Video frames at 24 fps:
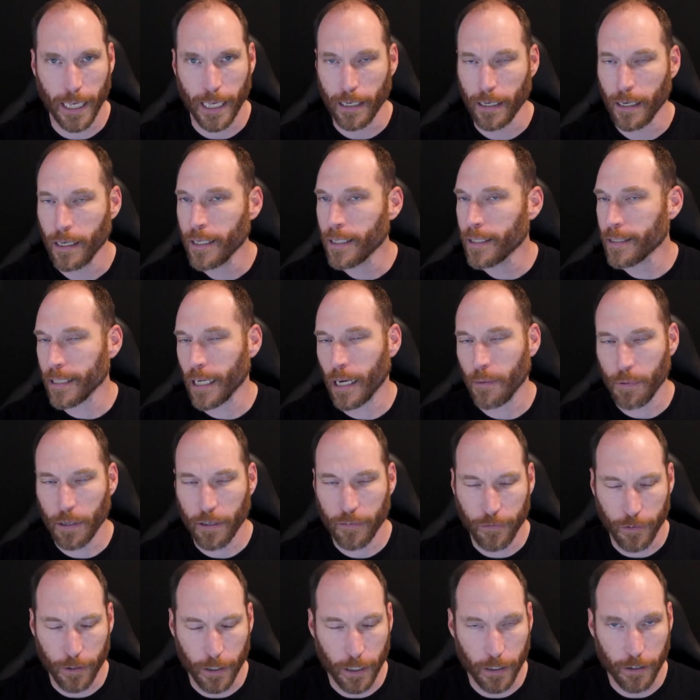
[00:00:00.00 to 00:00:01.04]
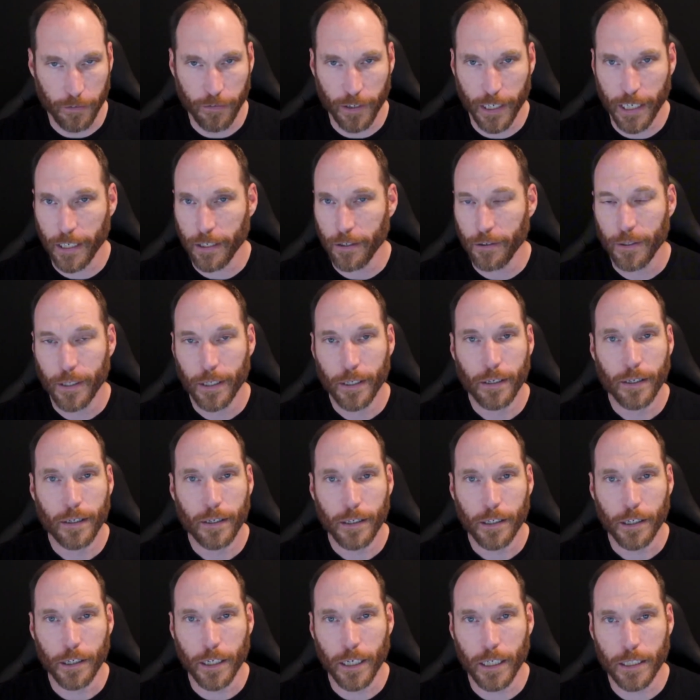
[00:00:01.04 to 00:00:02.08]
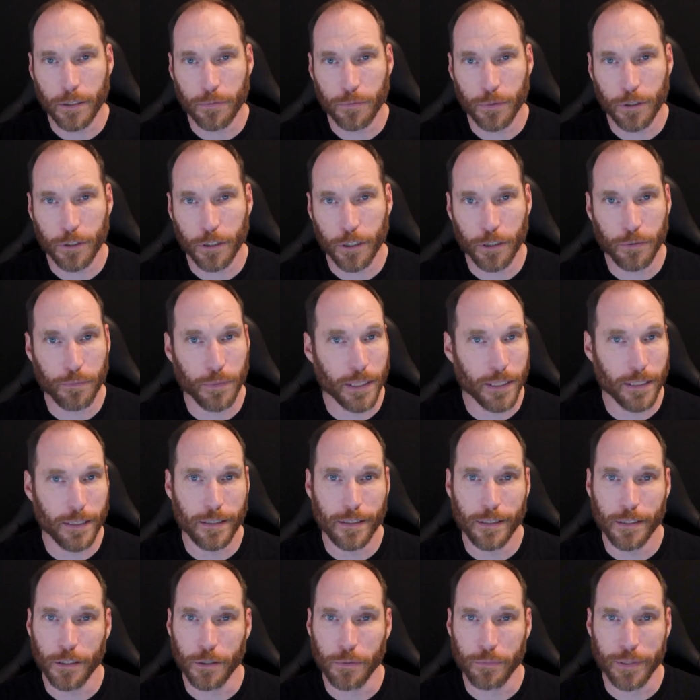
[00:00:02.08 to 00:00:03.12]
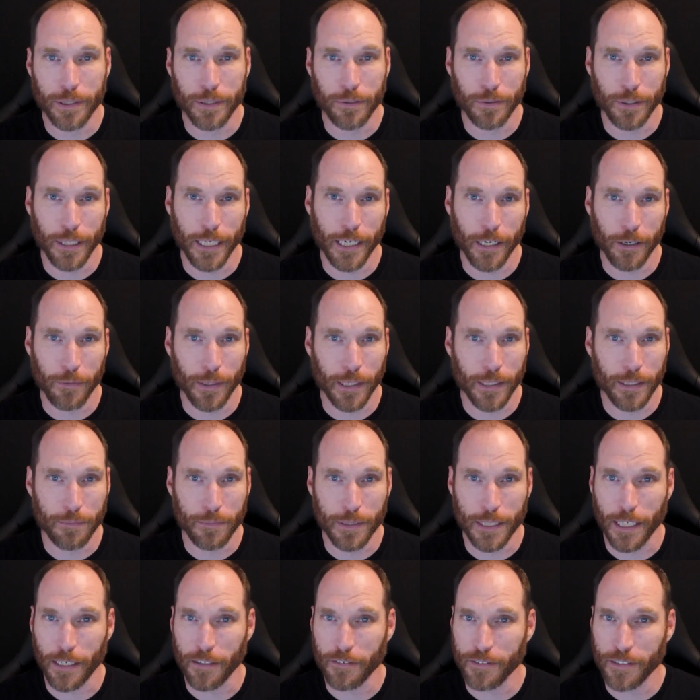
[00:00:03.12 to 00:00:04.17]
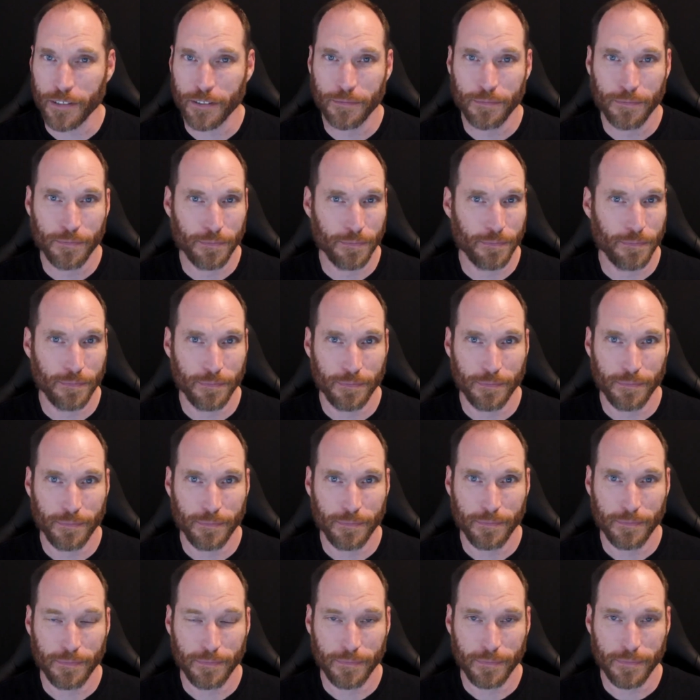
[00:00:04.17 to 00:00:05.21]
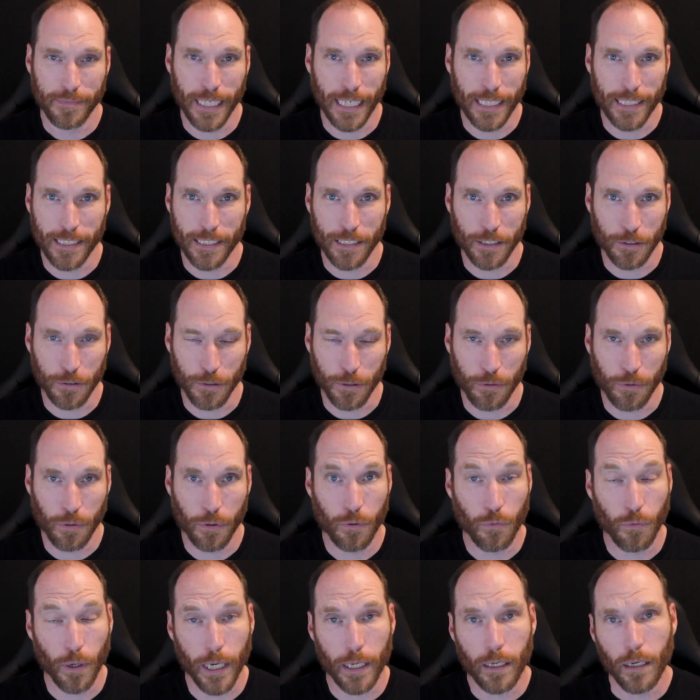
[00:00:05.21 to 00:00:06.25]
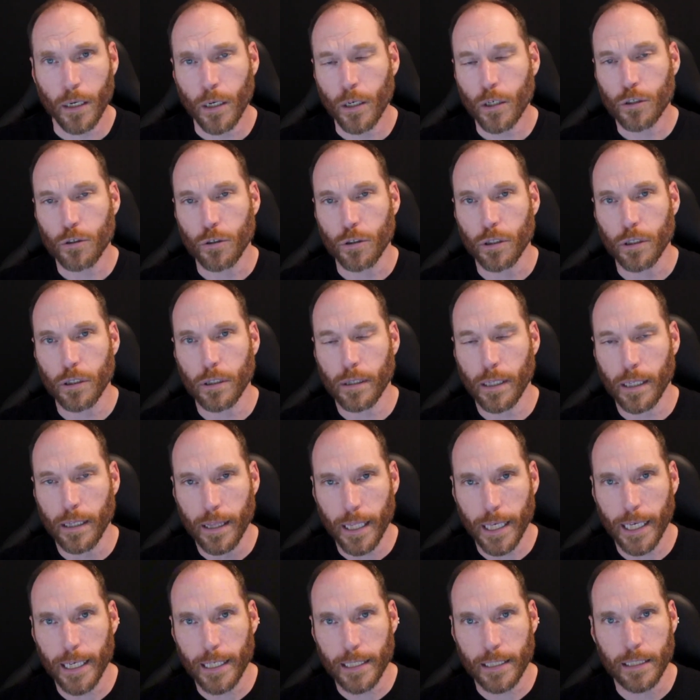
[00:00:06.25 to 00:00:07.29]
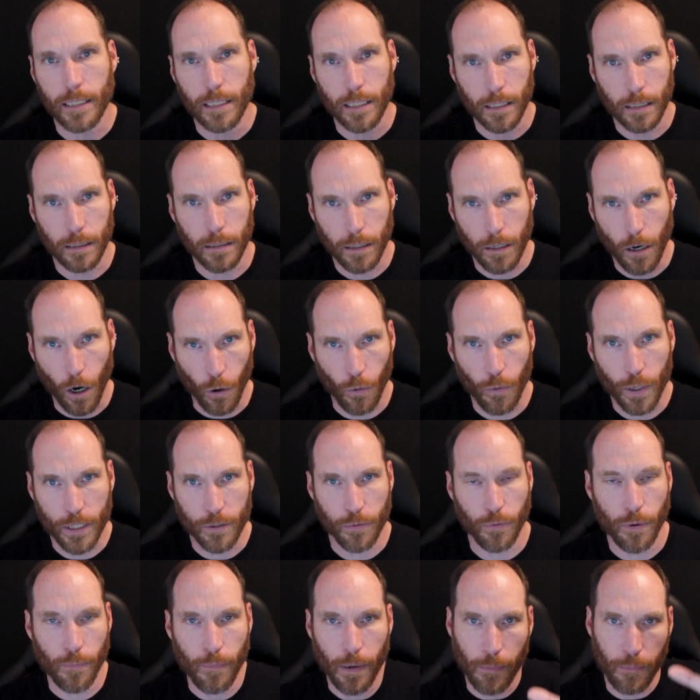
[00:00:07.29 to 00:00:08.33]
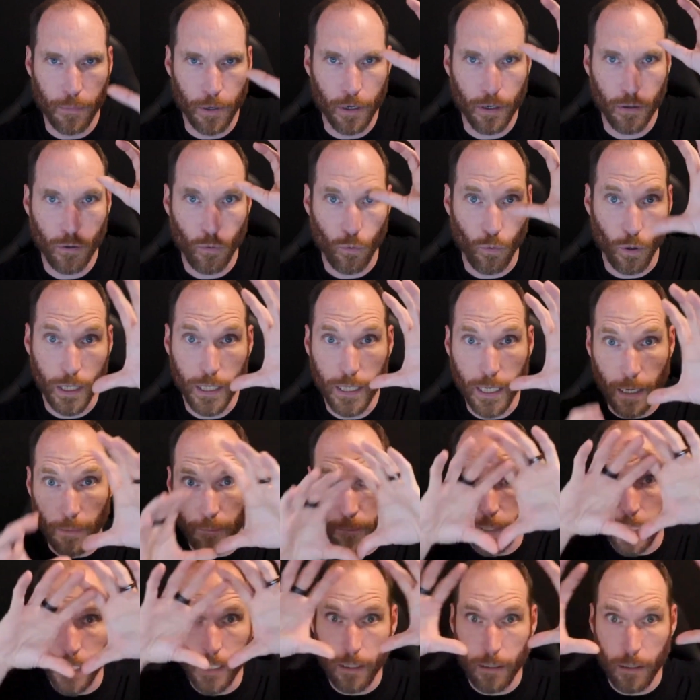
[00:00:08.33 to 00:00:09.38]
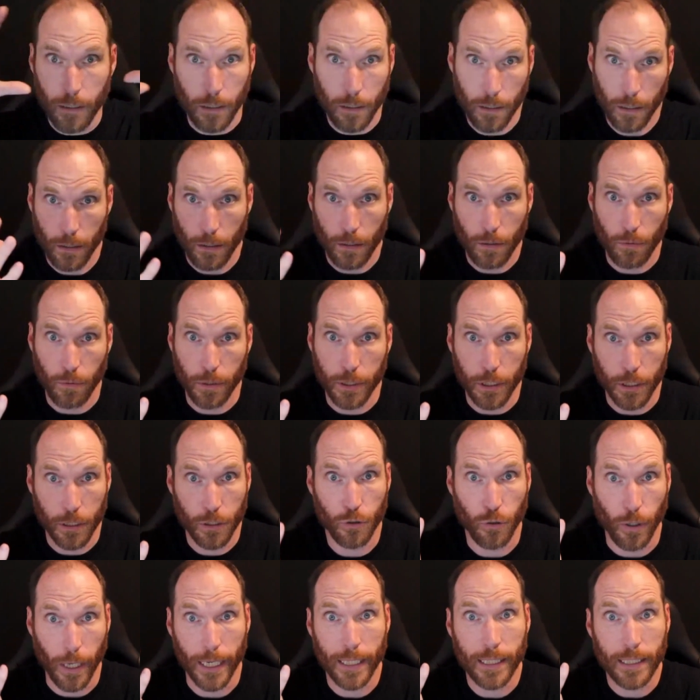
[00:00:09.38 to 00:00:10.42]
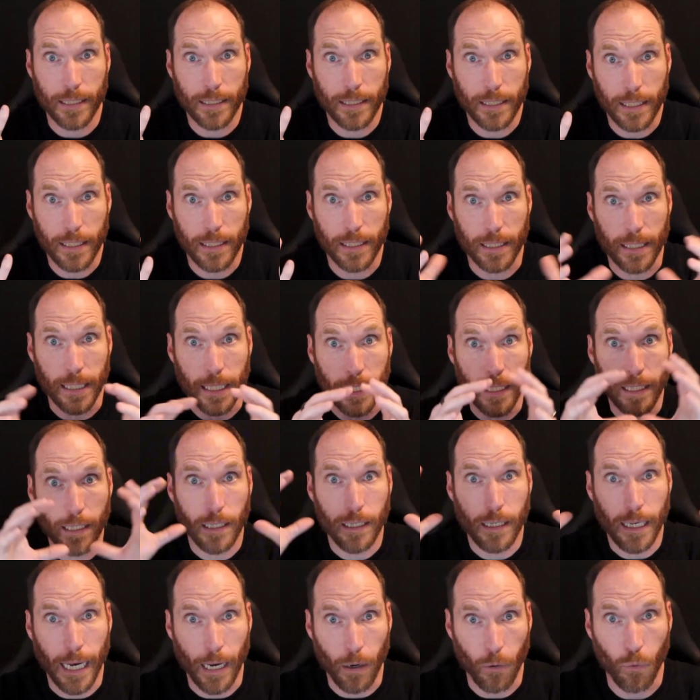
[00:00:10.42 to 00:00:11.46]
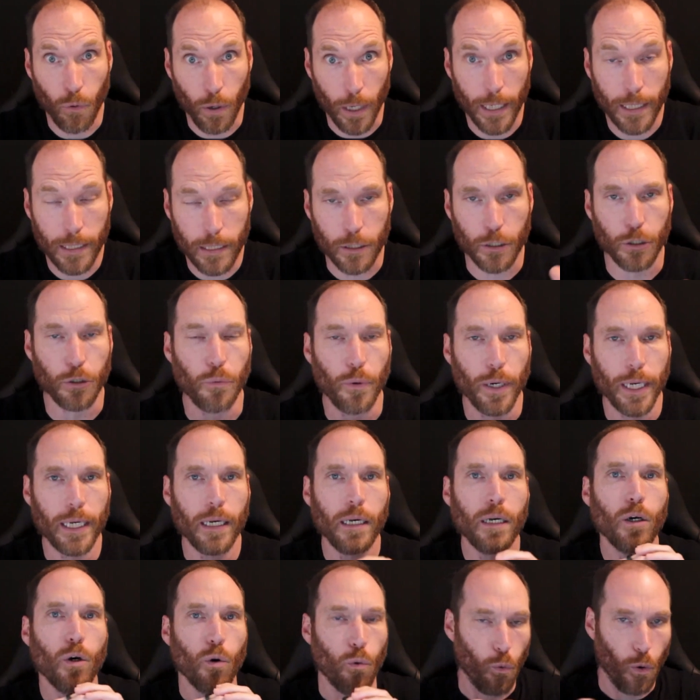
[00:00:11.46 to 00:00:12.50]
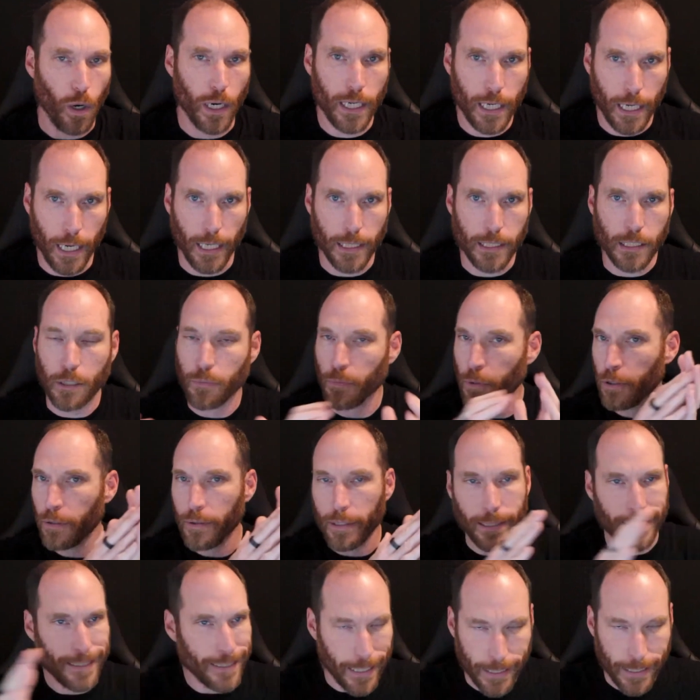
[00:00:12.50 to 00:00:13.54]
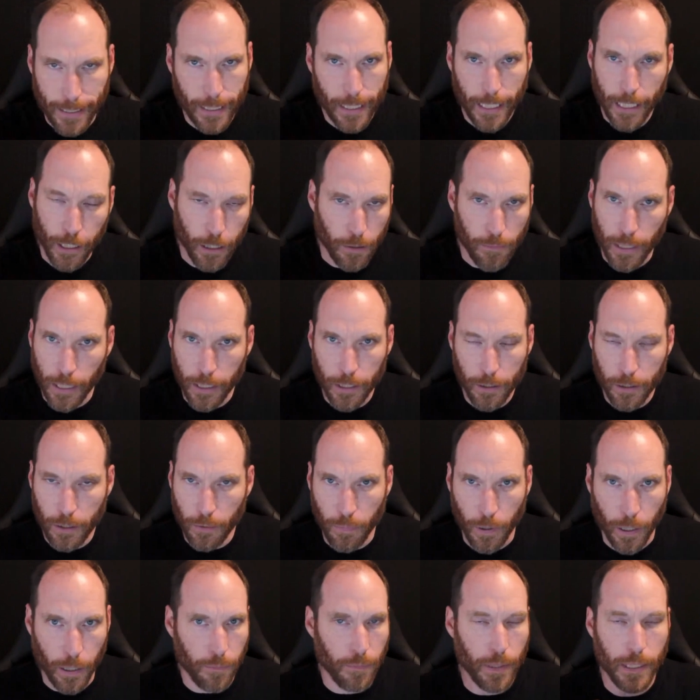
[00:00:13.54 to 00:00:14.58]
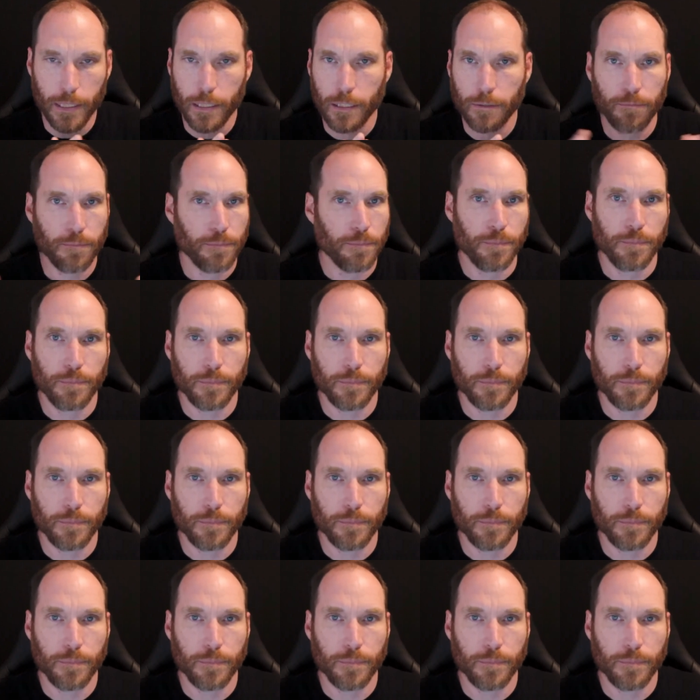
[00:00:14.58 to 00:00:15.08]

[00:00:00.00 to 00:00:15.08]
Again, topic for another video. Your customers are humans. Humans only care about themselves. That's the truth, right? So the thing is to always remember one company, which is trying to succeed at what it's doing, one customer that doesn't care about your departments.